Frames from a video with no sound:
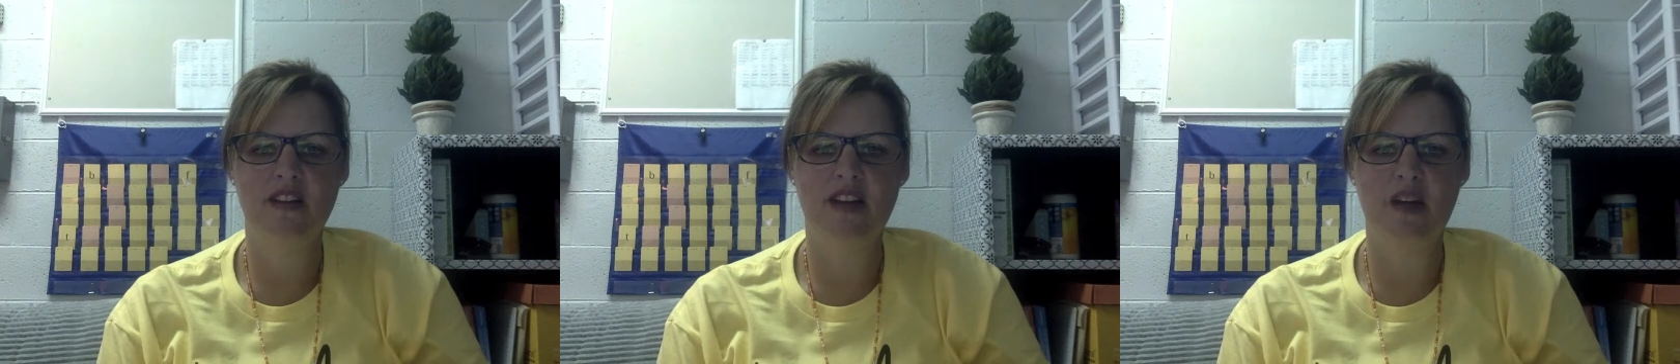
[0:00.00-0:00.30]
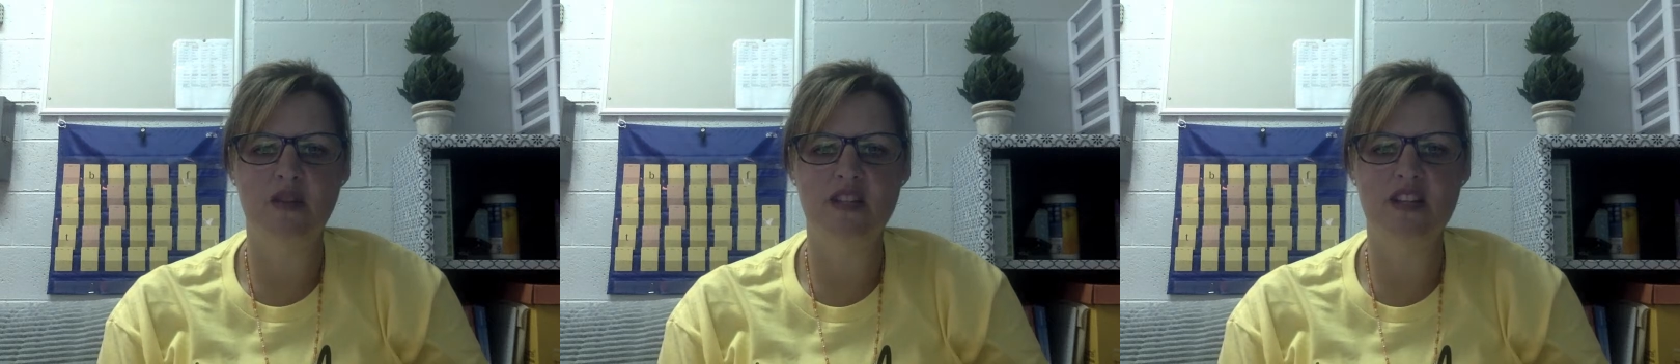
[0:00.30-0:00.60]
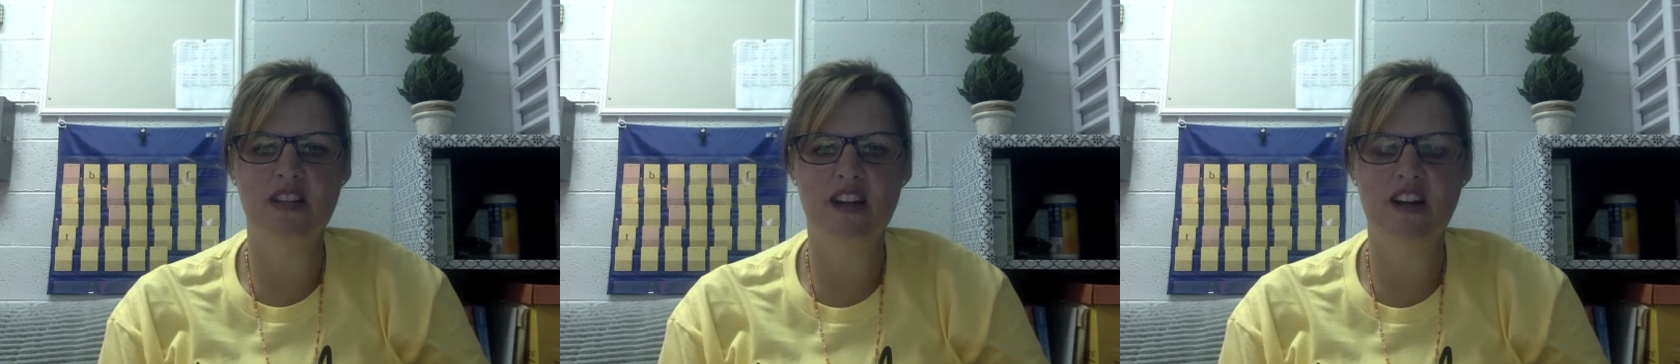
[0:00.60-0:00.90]
That was the
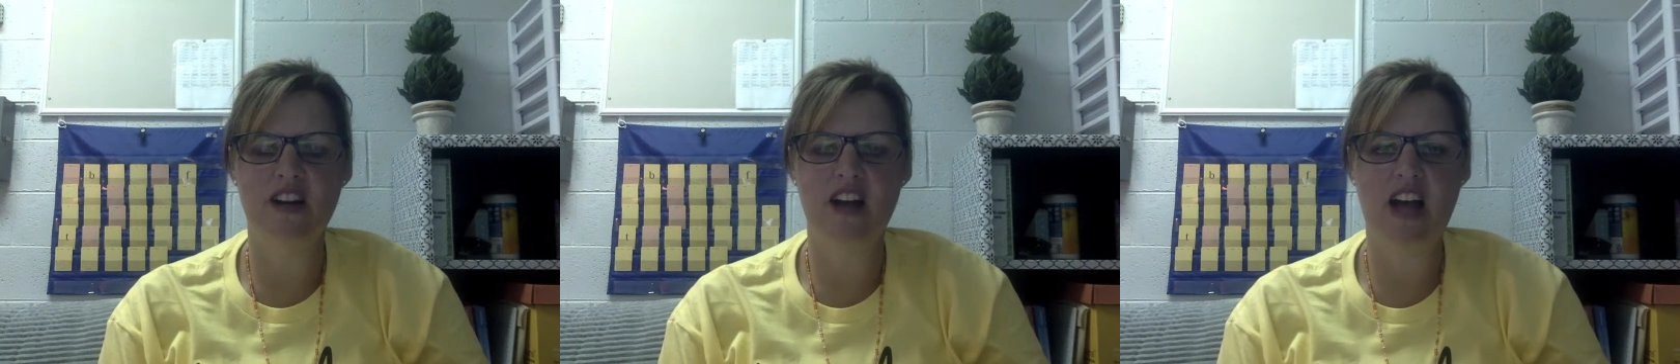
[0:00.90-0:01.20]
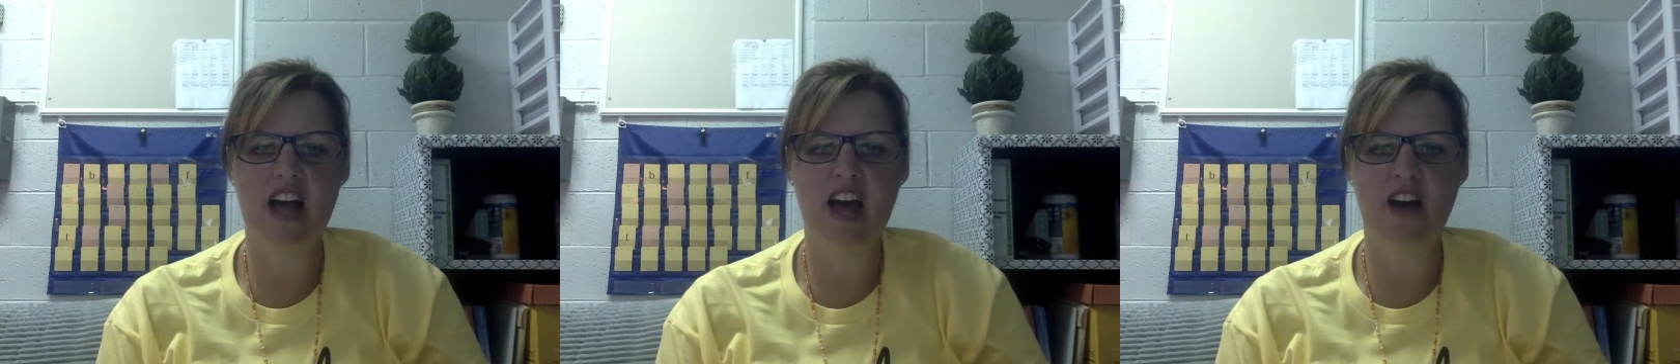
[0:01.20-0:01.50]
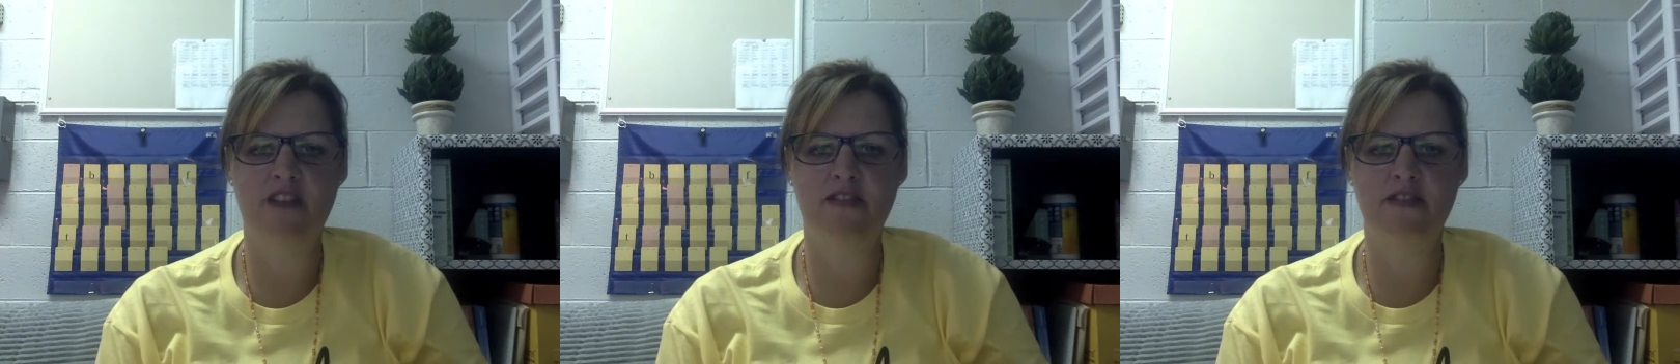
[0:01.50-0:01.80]
letter
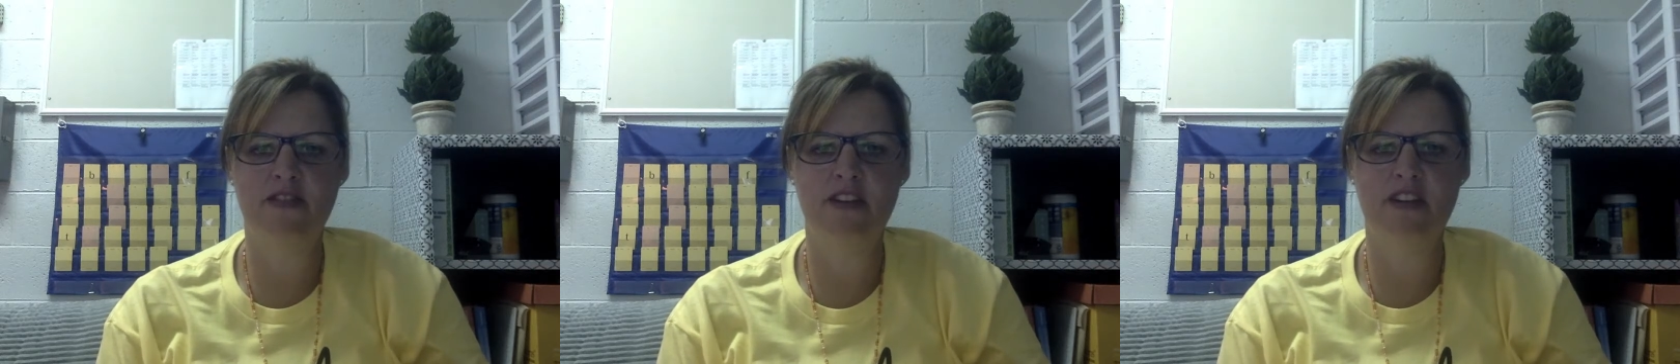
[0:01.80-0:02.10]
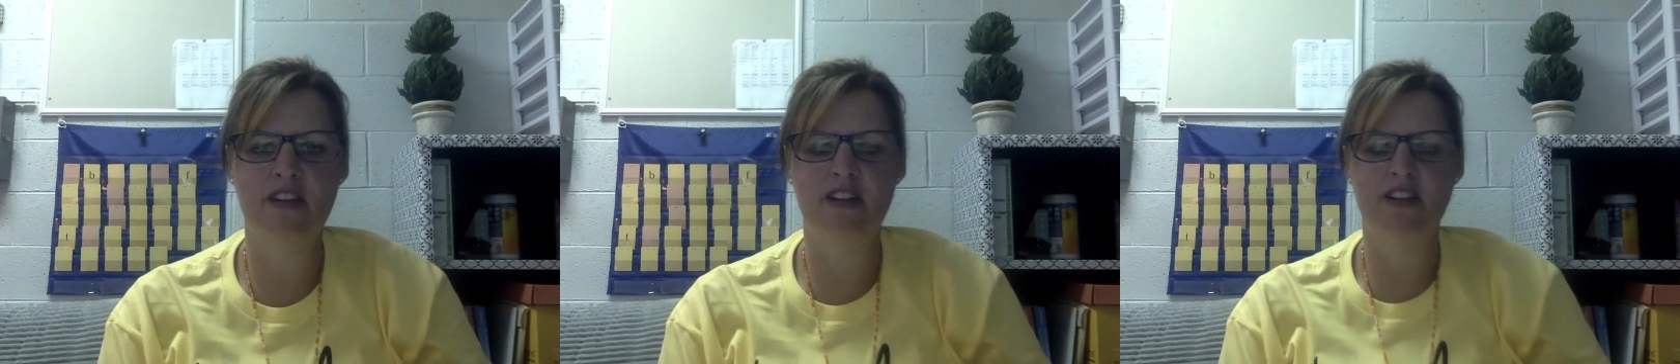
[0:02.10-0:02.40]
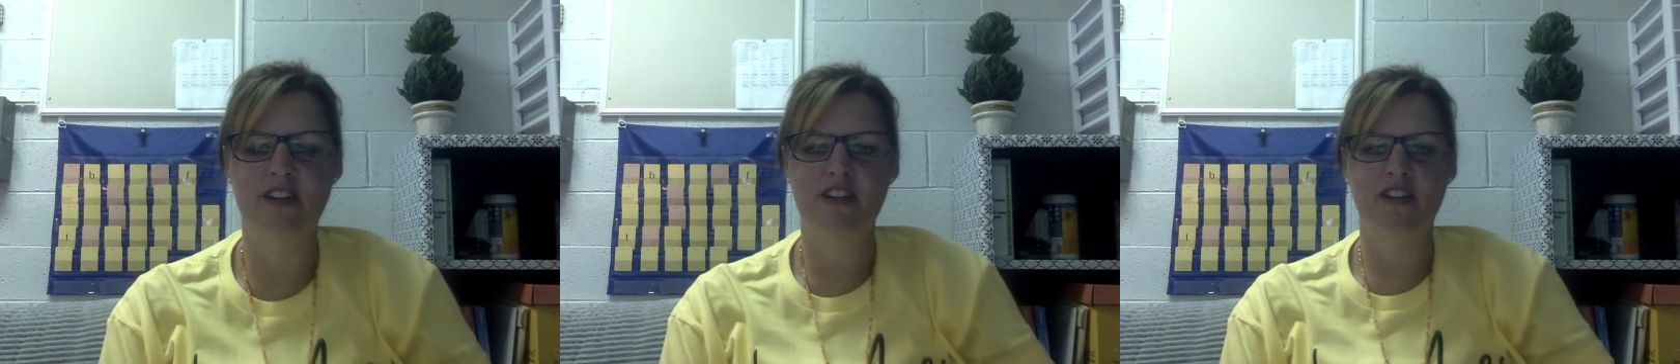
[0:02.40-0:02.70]
F.
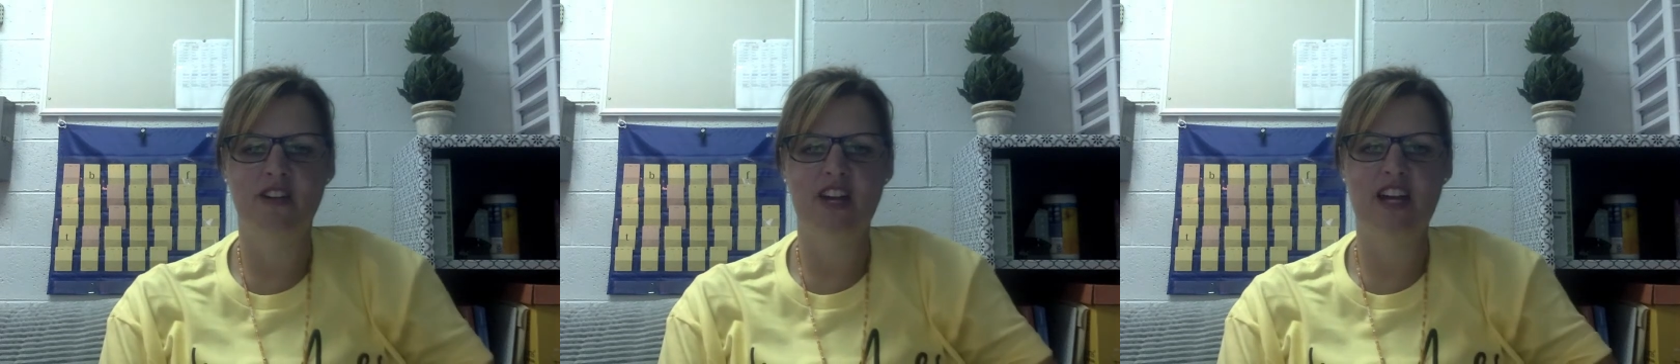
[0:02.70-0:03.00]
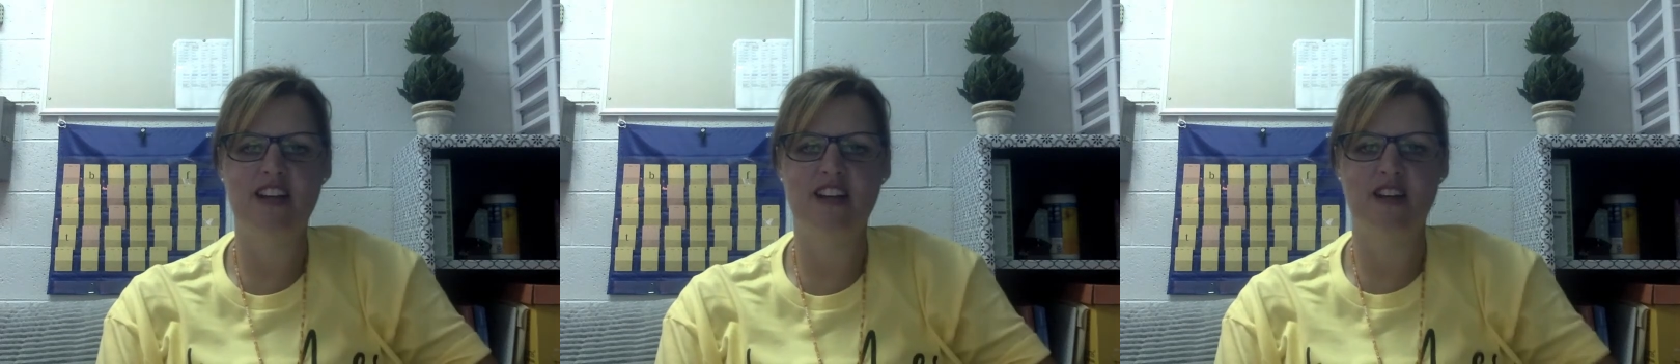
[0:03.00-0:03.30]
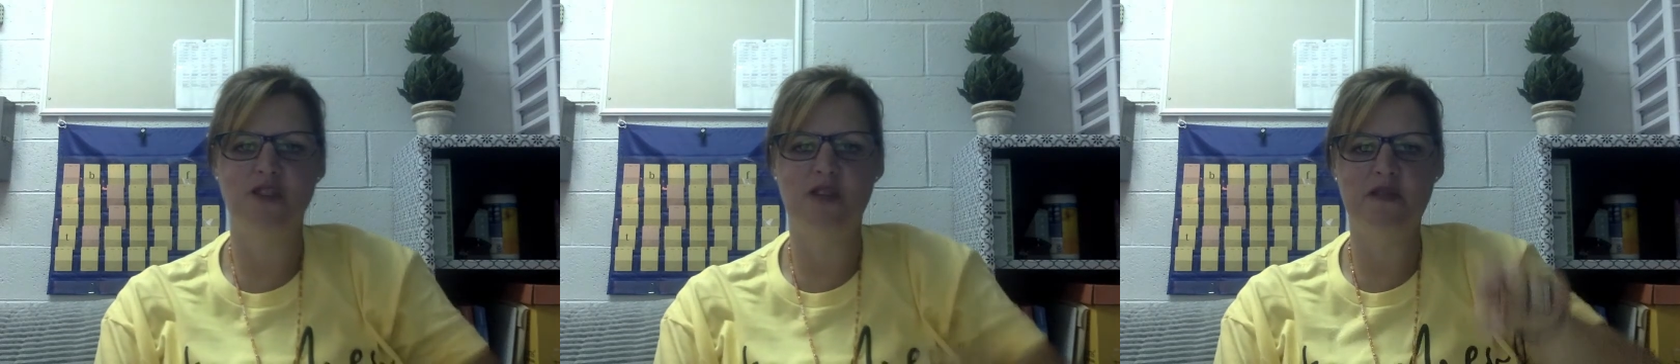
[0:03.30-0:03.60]
Okay,
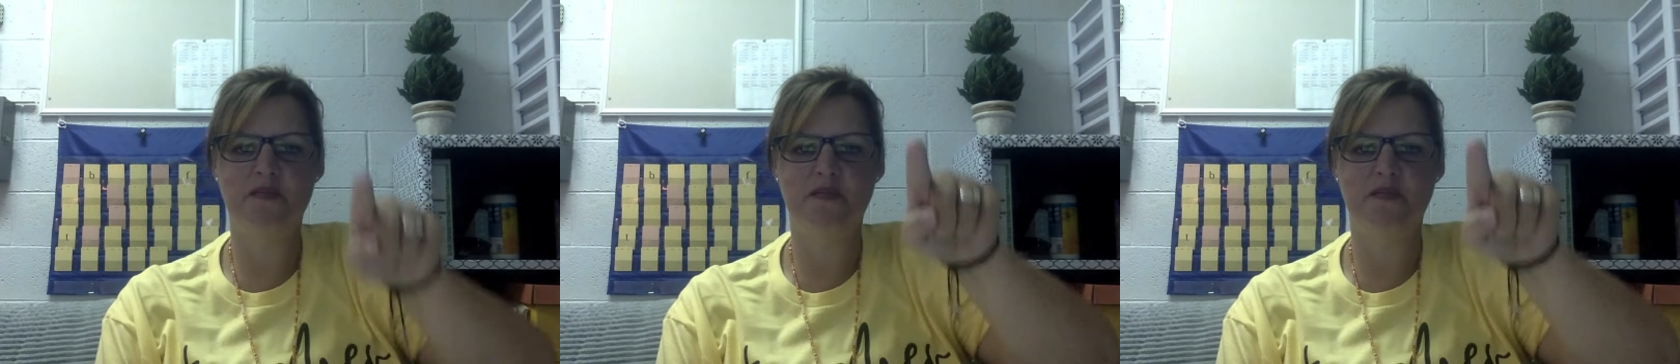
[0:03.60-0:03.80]
next one.